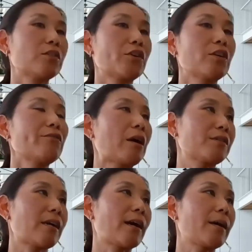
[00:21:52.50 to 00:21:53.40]

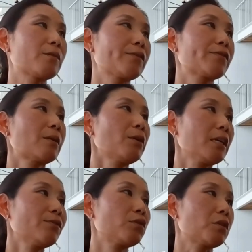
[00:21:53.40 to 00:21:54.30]
turnaround time? So if someone
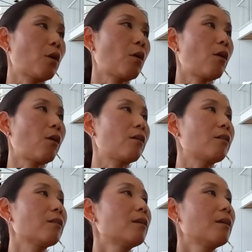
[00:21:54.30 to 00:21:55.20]
gives you a
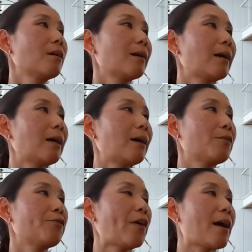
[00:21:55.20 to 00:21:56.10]
call,
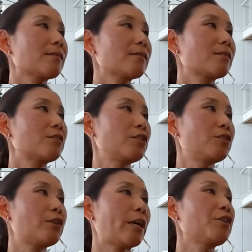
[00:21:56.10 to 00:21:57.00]
how fast
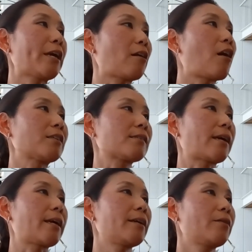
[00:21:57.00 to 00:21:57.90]
can you get on
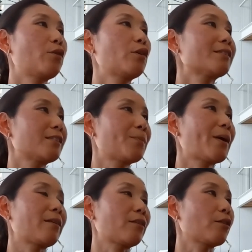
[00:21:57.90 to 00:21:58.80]
site, or does it
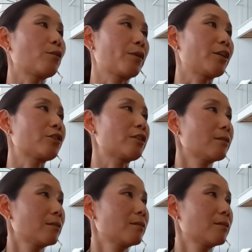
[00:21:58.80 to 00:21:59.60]
depend on the location?